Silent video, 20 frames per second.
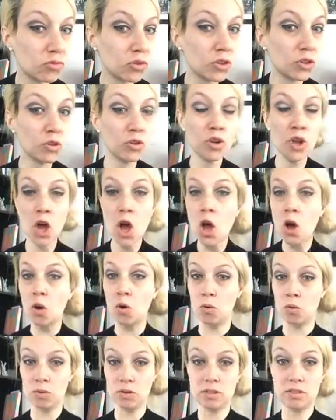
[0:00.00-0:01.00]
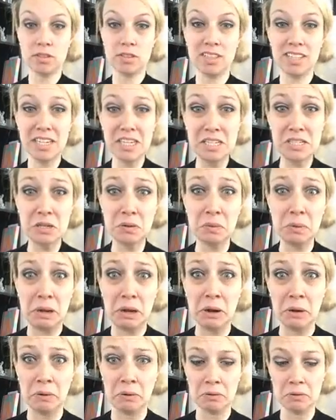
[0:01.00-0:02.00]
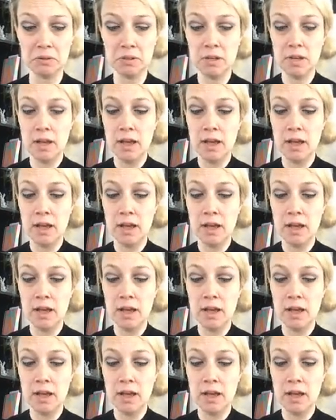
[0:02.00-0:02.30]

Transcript: I don't know. I don't know.